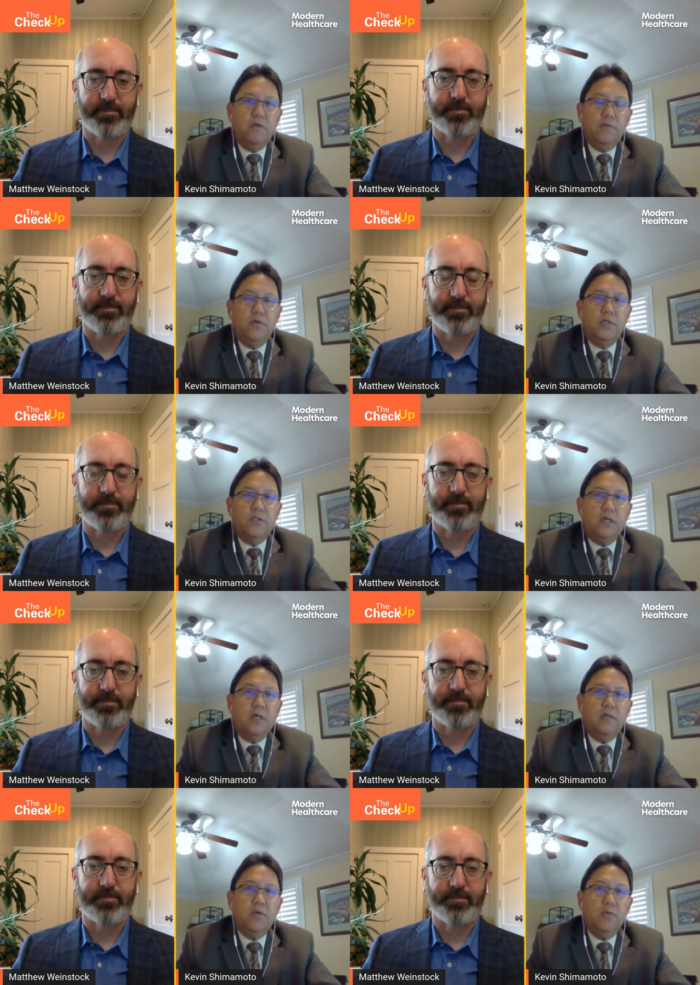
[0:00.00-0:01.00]
Speaker 1: focus
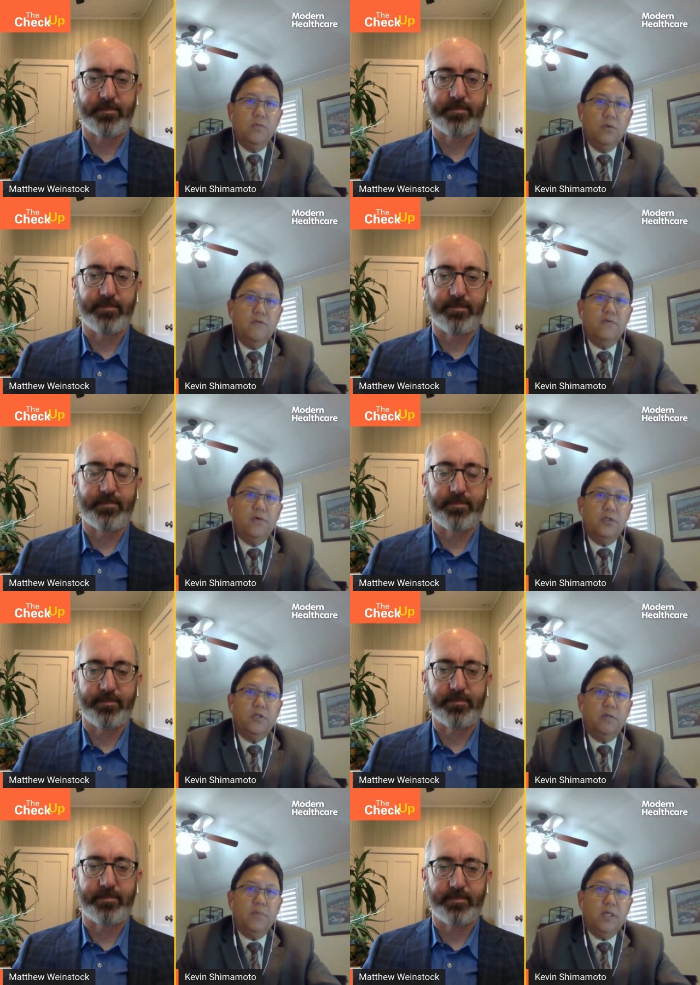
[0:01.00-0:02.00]
on. We really
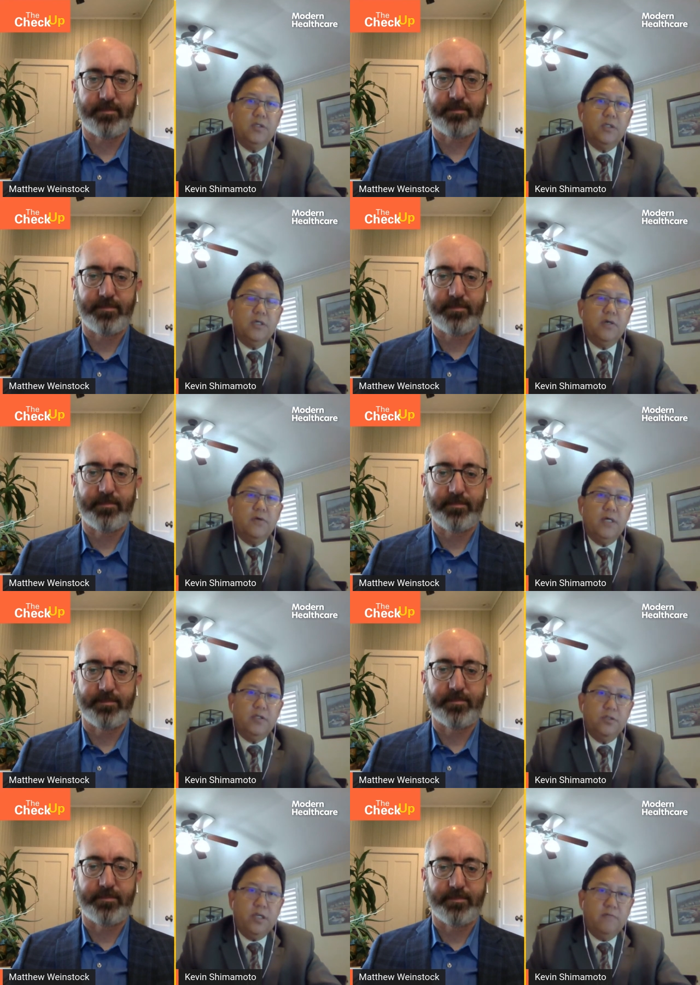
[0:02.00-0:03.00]
focus on patient care
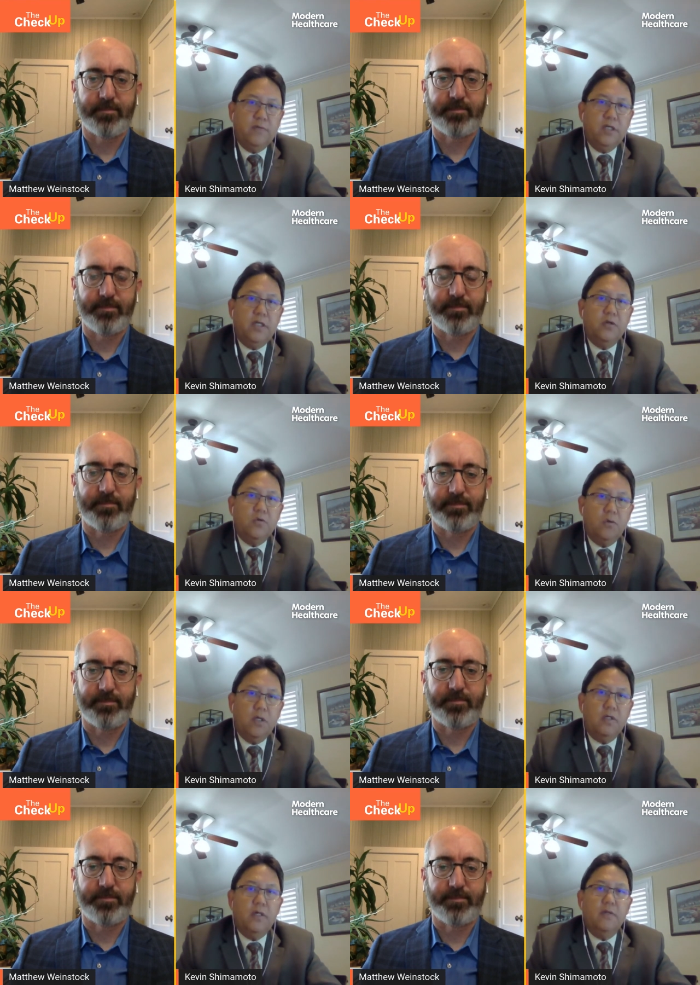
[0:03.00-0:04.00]
and safety and
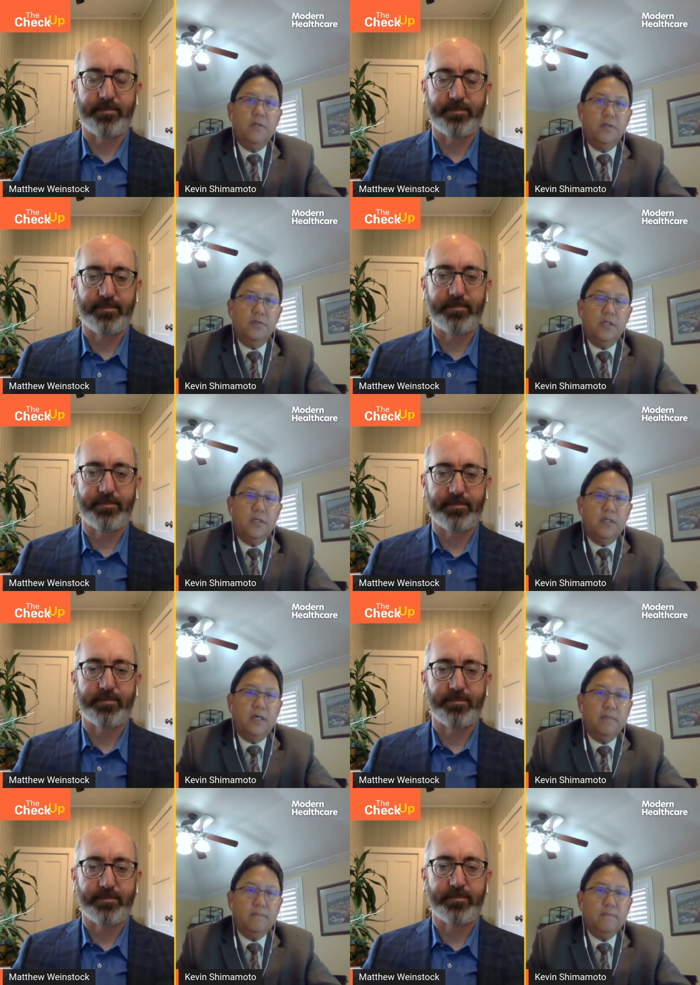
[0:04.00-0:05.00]
quality, things like
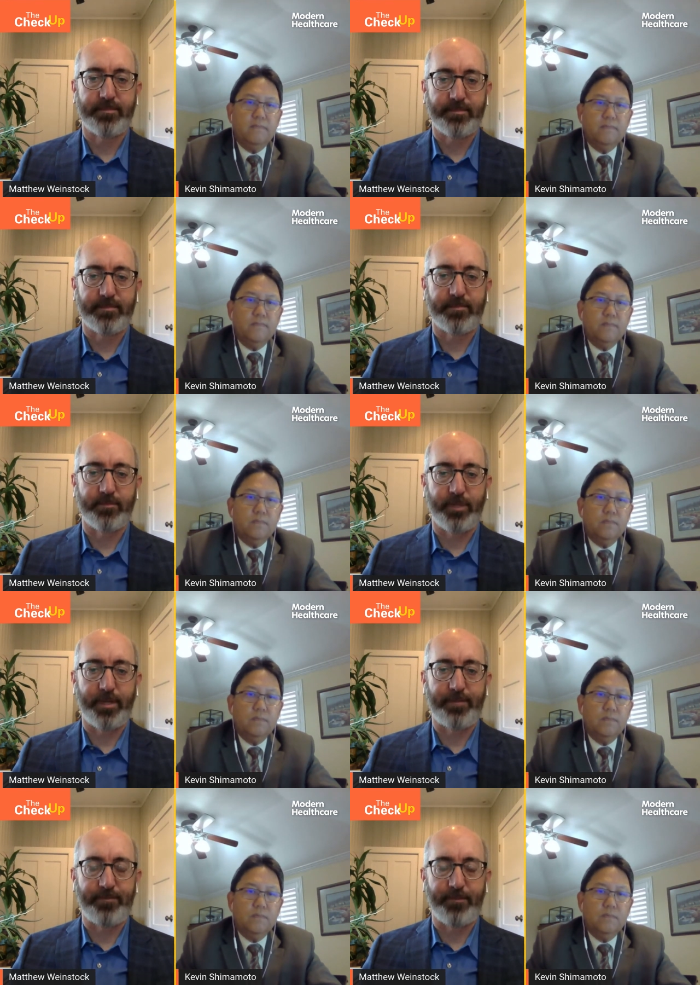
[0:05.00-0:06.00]
that.
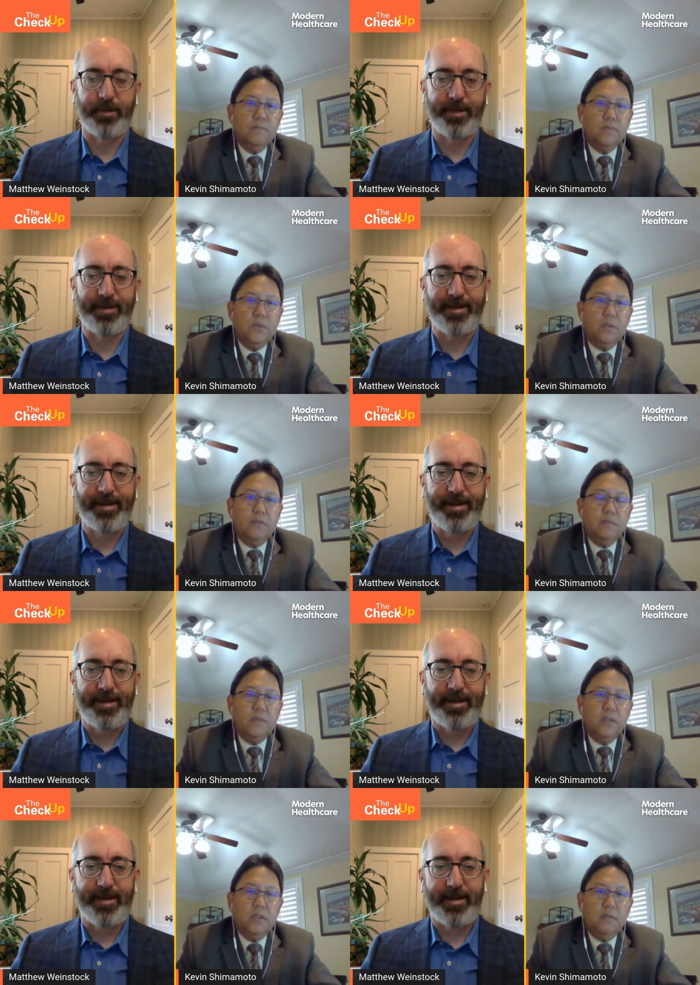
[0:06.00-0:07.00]
Speaker 2: Right, right.
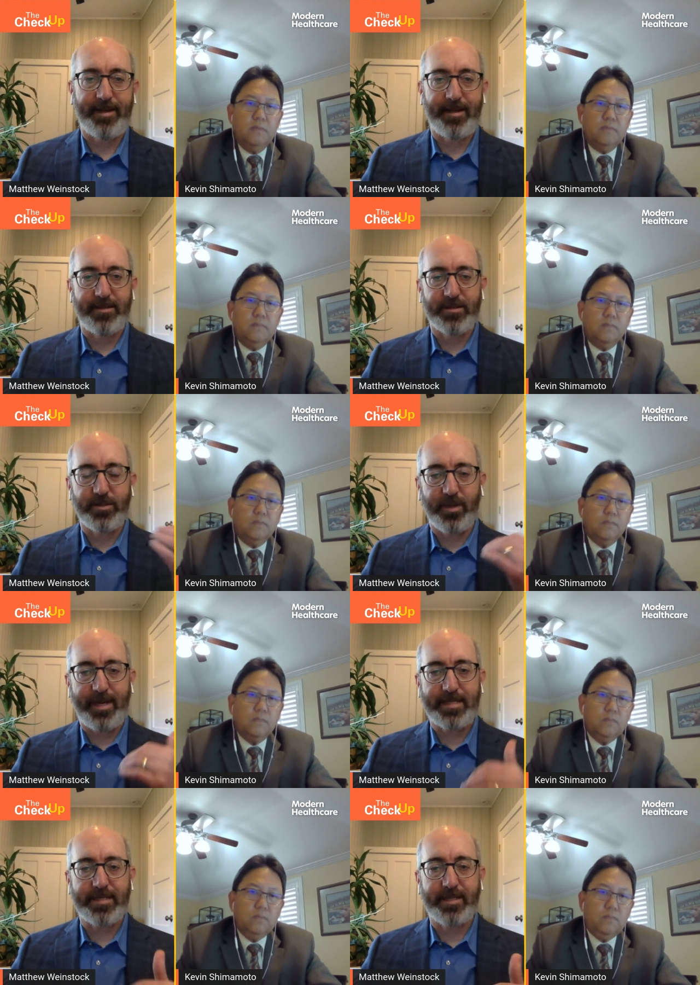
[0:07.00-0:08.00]
Eh, eh, so,
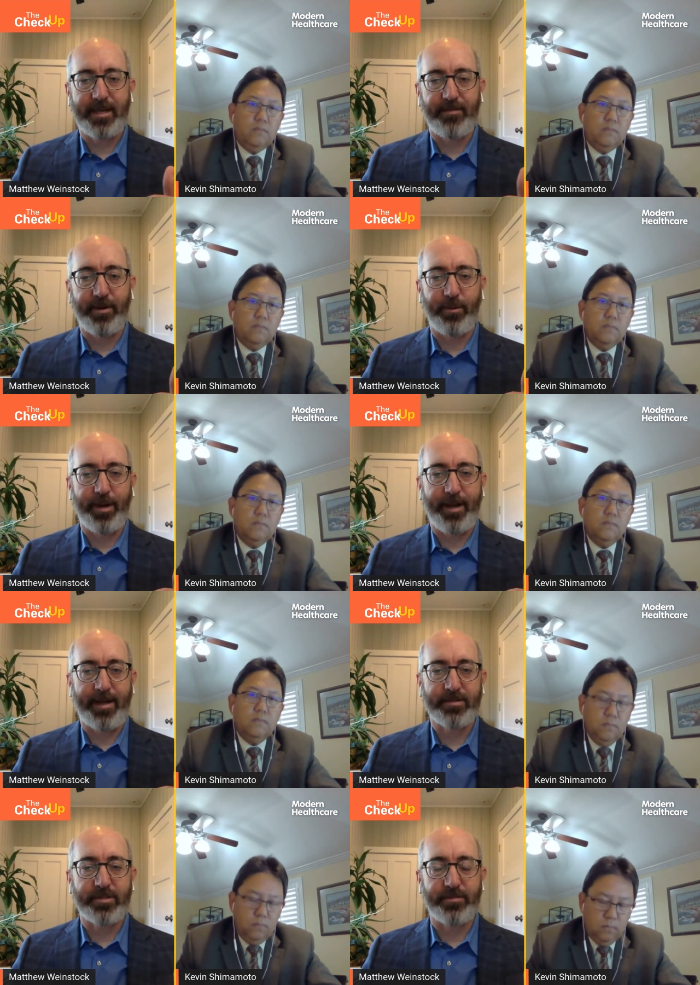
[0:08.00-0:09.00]
lastly, Kevin, I want
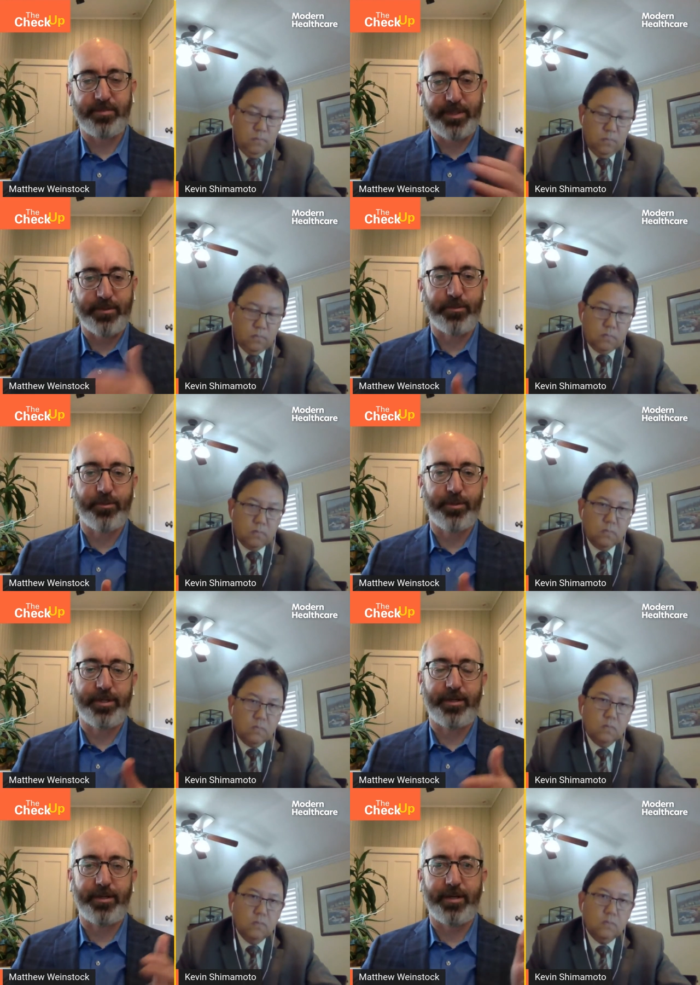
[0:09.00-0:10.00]
to ask uh-huh. you've been
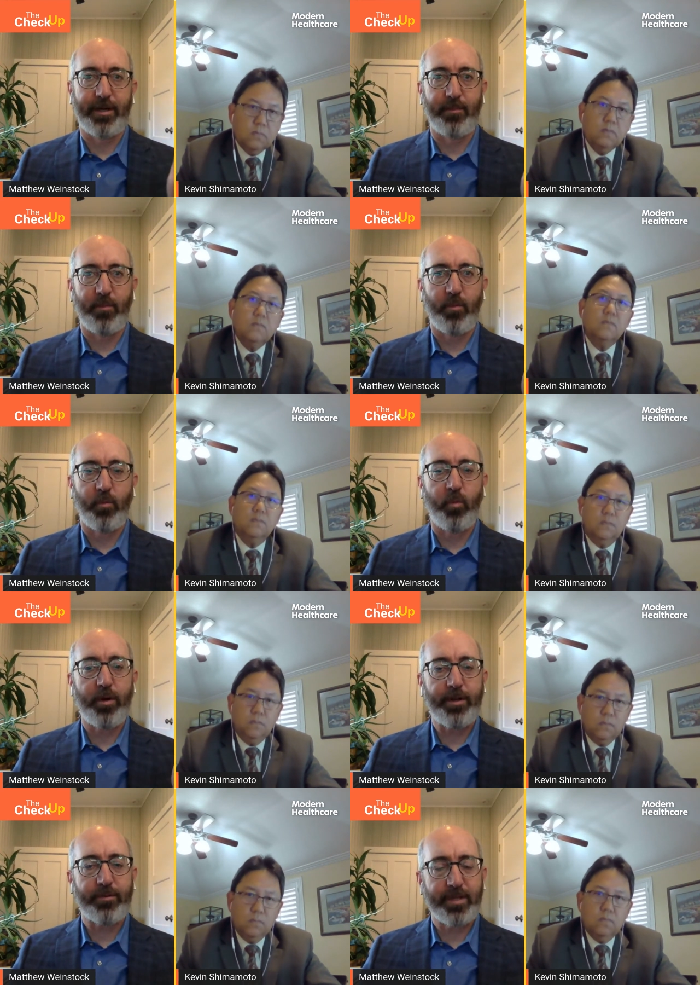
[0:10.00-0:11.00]
through it. Um,
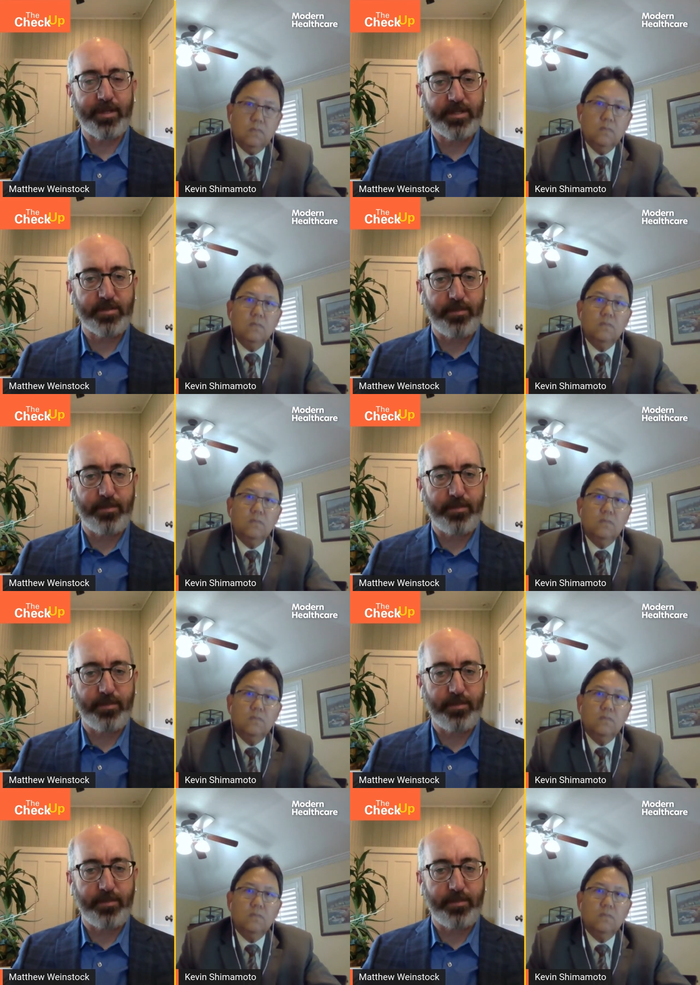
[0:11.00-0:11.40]
mm-hmm. What do you think this